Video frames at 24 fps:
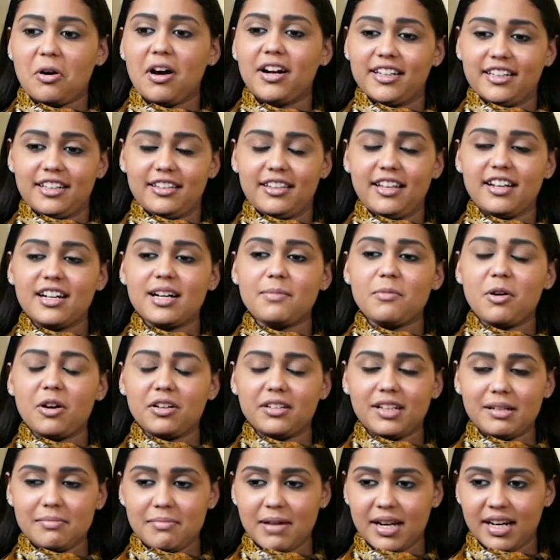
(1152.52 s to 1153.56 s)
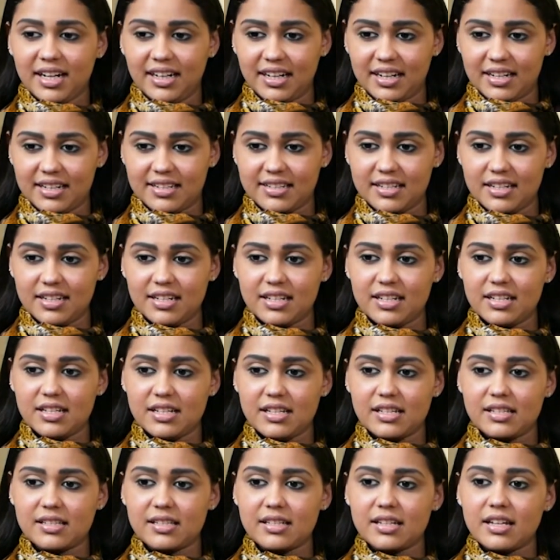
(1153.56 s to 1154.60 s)
Another thing about the meditation
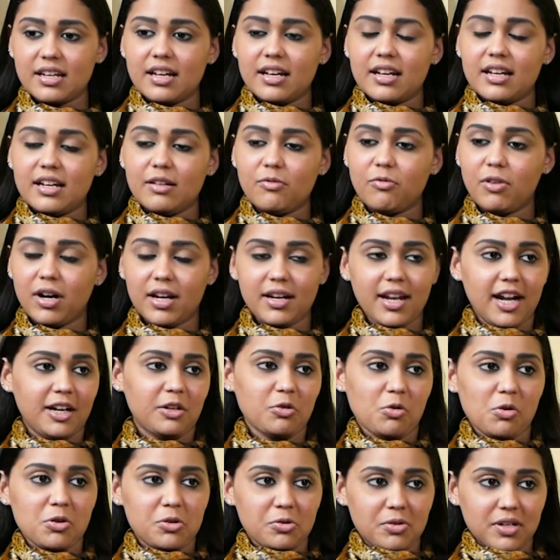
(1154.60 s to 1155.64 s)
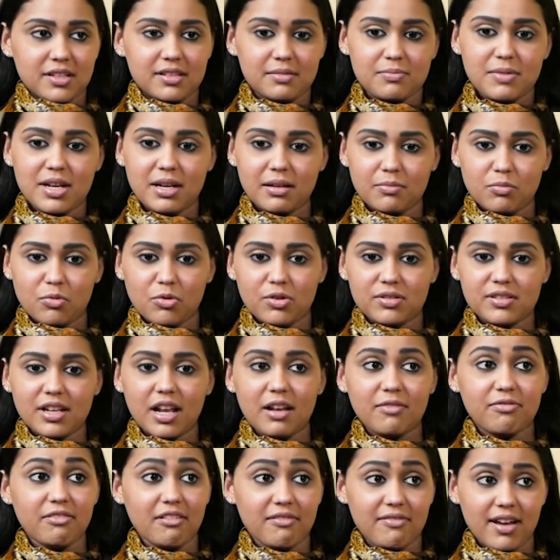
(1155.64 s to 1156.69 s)
is, one I told you is being more
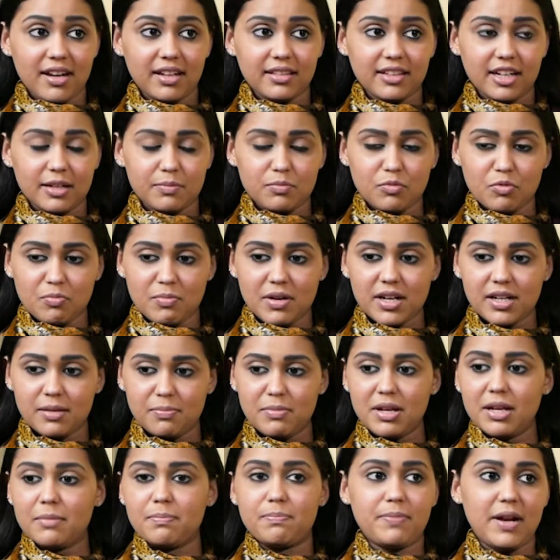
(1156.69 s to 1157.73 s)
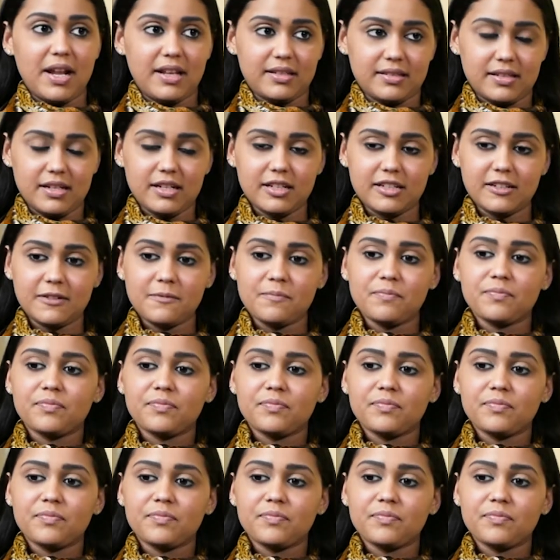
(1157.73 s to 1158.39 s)
self-aware in that moment, being present.